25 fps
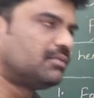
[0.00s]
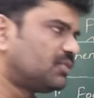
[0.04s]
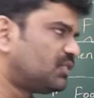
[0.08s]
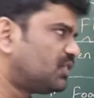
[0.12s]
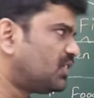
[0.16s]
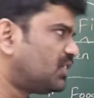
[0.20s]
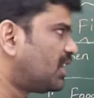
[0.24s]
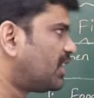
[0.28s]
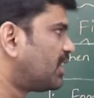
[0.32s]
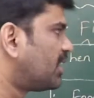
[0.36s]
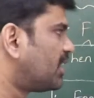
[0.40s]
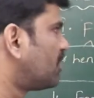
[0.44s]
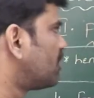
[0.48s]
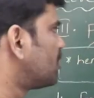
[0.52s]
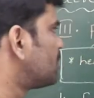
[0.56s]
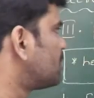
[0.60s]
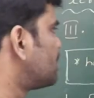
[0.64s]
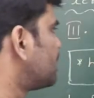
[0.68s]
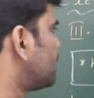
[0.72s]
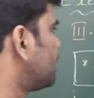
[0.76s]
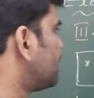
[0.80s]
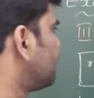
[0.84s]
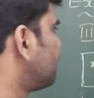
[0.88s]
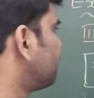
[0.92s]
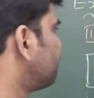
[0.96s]
Children now
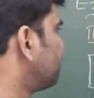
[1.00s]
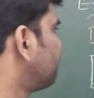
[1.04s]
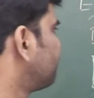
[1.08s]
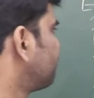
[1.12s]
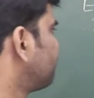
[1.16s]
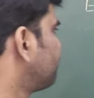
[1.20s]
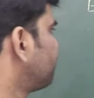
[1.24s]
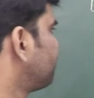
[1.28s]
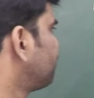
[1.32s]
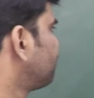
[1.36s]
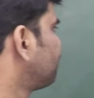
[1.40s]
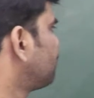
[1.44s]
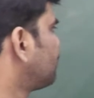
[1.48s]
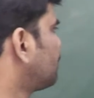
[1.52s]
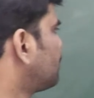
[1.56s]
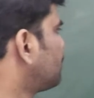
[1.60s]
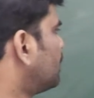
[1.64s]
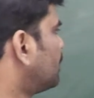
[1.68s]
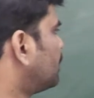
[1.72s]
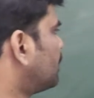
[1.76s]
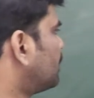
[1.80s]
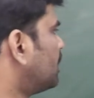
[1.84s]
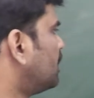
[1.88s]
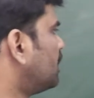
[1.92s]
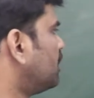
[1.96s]
see
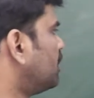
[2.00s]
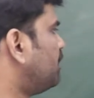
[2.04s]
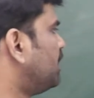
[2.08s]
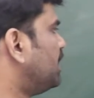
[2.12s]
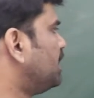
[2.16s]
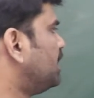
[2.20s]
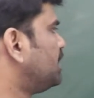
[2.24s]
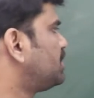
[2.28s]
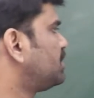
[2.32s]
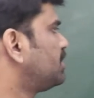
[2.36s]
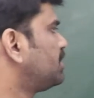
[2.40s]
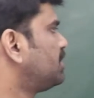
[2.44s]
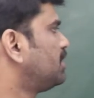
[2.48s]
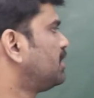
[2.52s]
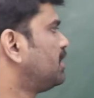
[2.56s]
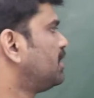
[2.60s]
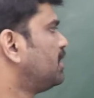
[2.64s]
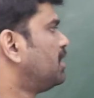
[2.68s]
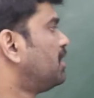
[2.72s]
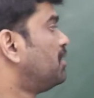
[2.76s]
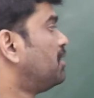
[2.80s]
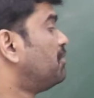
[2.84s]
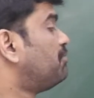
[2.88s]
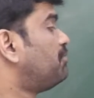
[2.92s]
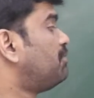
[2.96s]
the third bit.
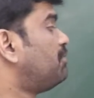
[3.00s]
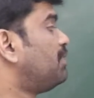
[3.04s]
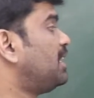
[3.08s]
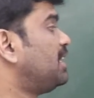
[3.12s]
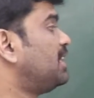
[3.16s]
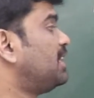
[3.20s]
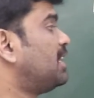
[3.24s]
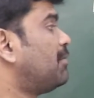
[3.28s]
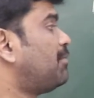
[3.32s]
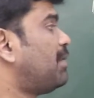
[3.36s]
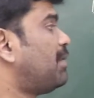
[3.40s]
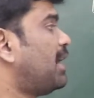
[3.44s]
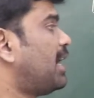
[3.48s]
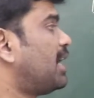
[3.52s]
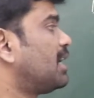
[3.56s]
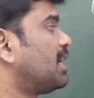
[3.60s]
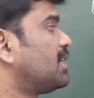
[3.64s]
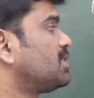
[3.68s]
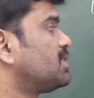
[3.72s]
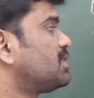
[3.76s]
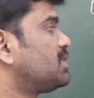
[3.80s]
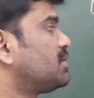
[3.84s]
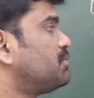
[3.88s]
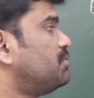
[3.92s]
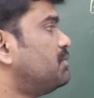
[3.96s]
Fill in the
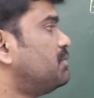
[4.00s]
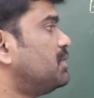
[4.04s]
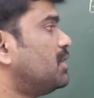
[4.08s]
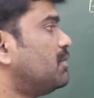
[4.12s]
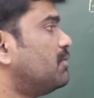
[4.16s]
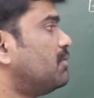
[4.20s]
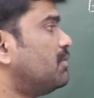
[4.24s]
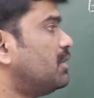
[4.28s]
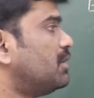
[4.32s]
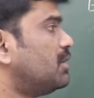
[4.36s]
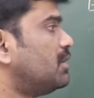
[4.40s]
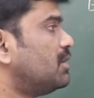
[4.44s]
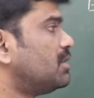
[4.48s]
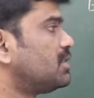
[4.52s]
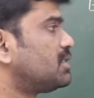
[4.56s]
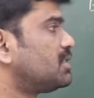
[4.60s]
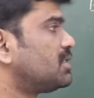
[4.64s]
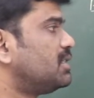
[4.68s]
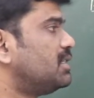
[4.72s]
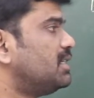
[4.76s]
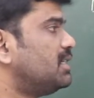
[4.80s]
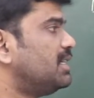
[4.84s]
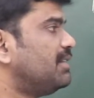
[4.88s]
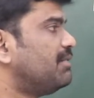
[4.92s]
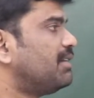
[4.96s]
blanks with the words
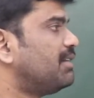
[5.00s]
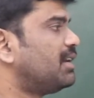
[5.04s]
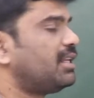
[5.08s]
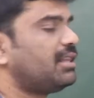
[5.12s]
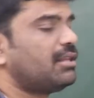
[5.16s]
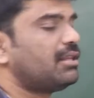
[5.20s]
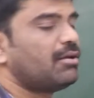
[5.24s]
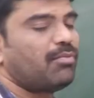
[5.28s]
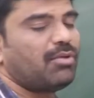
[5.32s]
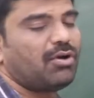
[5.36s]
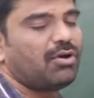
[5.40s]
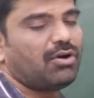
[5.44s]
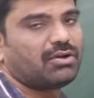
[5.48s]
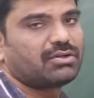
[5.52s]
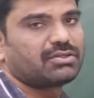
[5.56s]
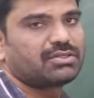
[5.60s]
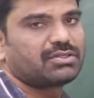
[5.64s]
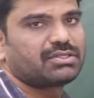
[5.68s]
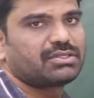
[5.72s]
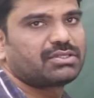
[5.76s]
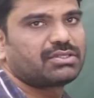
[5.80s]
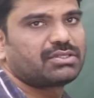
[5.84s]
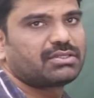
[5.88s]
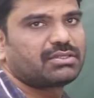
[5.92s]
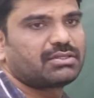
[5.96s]
given in the box.
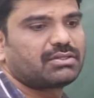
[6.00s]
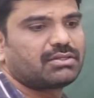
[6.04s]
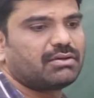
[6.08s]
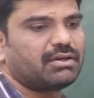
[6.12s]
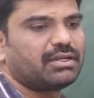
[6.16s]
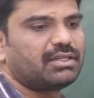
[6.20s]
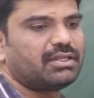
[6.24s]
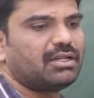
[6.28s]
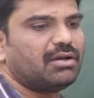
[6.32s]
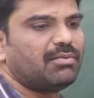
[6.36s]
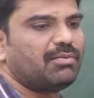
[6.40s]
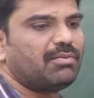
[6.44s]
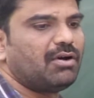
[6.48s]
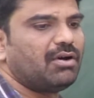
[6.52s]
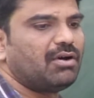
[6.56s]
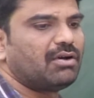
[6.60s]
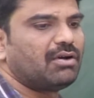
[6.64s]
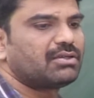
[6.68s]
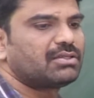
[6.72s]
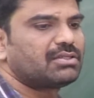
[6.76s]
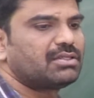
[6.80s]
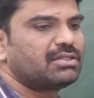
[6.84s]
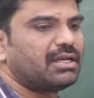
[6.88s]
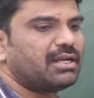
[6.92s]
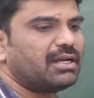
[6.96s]
So in the
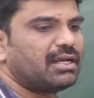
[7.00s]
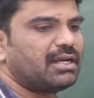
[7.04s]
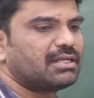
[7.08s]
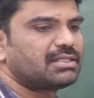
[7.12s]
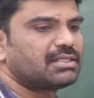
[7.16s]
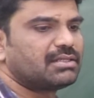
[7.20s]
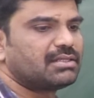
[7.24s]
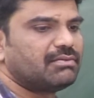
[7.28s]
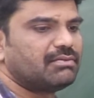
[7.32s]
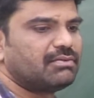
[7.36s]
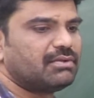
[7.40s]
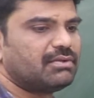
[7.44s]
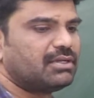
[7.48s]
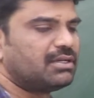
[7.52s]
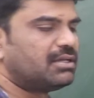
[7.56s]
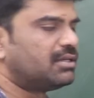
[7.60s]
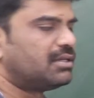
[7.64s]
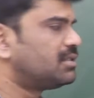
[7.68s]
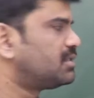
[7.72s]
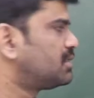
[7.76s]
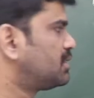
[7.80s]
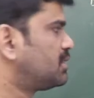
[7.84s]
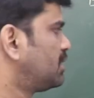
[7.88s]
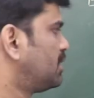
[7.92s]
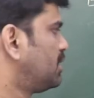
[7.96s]
box there are some
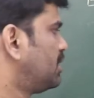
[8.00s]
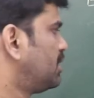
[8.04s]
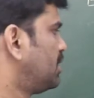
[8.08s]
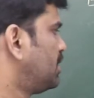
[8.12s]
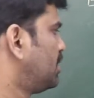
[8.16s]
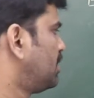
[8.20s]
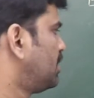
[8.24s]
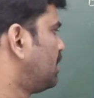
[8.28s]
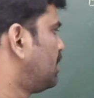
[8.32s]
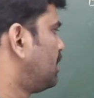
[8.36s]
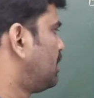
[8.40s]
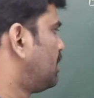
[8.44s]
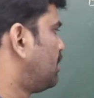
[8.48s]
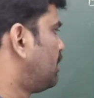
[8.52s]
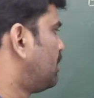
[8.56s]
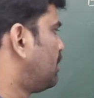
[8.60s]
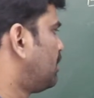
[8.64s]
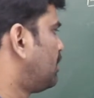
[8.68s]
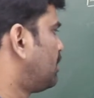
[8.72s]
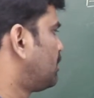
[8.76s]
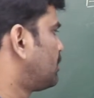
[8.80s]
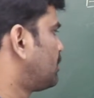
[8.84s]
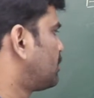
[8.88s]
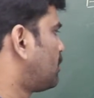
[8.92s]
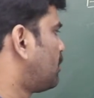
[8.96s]
words.
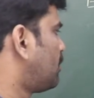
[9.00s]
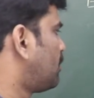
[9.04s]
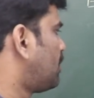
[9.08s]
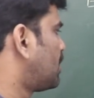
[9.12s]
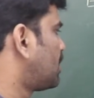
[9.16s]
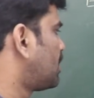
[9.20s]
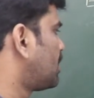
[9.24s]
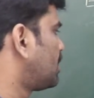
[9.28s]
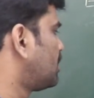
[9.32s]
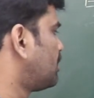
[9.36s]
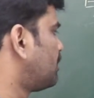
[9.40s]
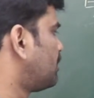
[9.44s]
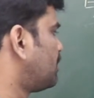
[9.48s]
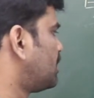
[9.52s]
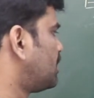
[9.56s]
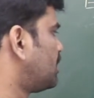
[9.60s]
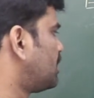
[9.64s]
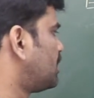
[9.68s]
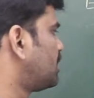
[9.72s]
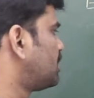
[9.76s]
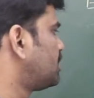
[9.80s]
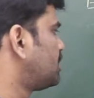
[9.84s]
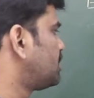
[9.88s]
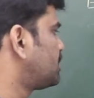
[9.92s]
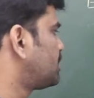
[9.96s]
So what are the
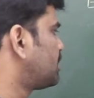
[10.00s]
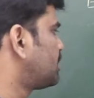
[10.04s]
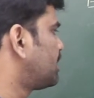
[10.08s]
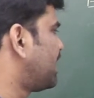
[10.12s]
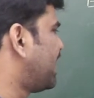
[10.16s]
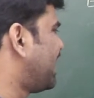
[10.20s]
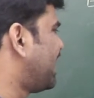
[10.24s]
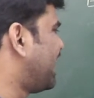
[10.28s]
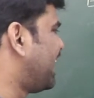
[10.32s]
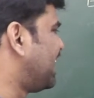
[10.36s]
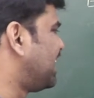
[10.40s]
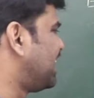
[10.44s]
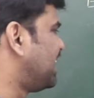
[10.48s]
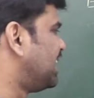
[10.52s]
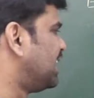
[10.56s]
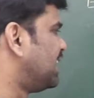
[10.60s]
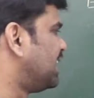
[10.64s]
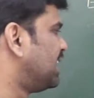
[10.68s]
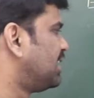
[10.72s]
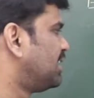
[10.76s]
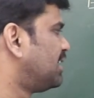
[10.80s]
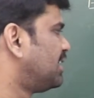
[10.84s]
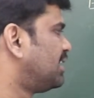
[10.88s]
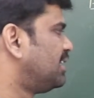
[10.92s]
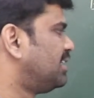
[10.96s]
words?
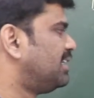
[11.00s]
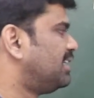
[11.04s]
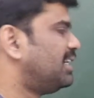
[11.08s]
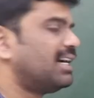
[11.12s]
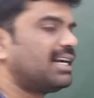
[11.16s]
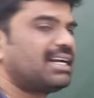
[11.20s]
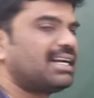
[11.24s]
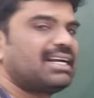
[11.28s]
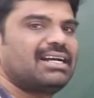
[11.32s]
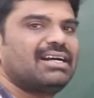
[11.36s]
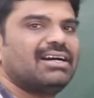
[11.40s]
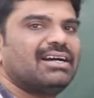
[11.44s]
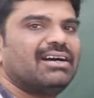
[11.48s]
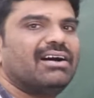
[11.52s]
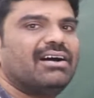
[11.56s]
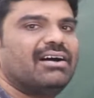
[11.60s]
Hen, duck,